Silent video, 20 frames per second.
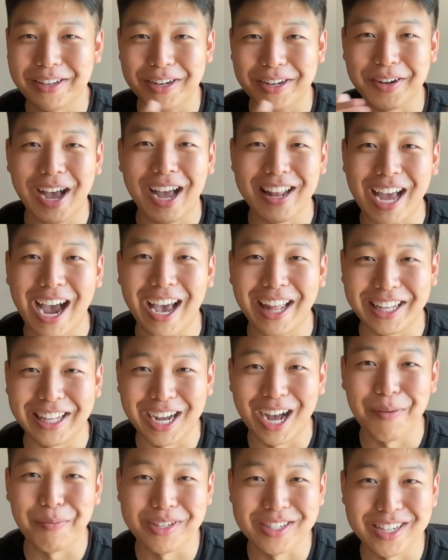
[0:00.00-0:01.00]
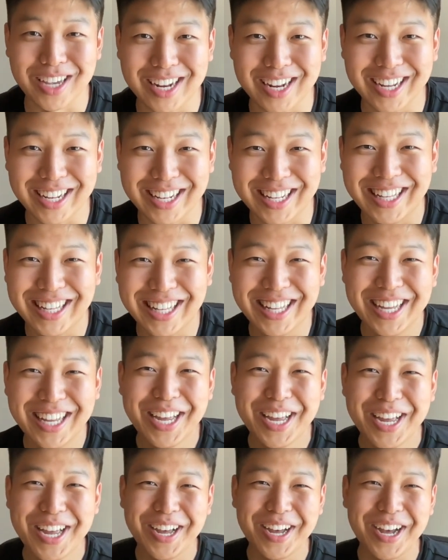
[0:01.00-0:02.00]
highly compensated,
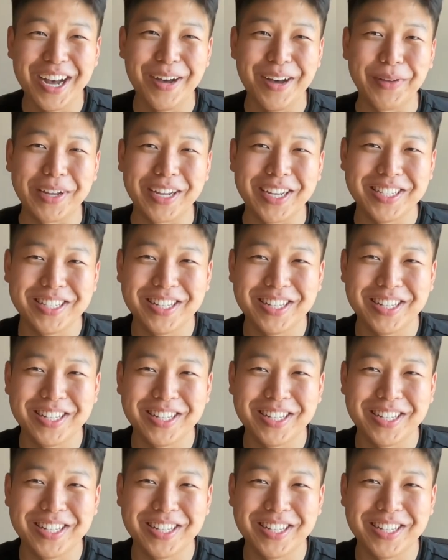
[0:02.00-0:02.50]
because